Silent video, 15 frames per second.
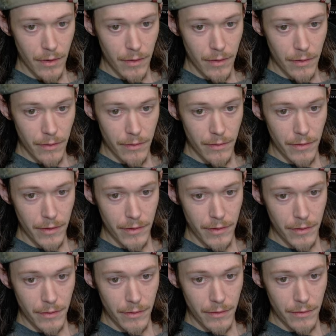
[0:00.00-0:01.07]

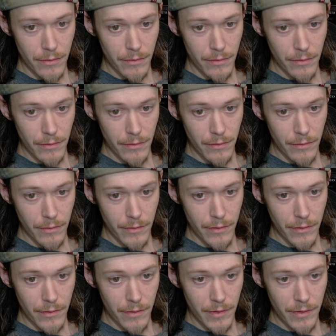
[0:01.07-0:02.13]
32.
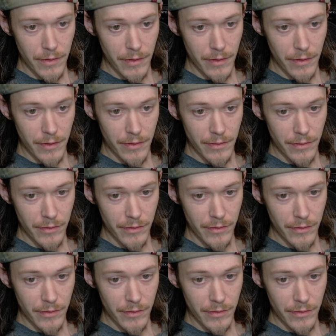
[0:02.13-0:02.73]
There it is.